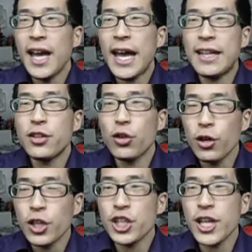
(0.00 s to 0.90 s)
And
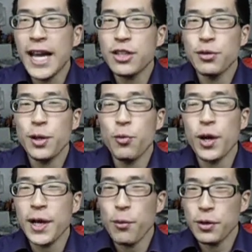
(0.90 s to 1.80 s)
Turkish actually,
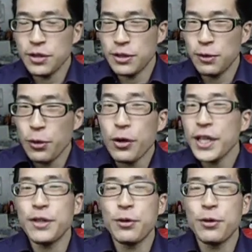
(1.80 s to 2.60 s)
when I was learning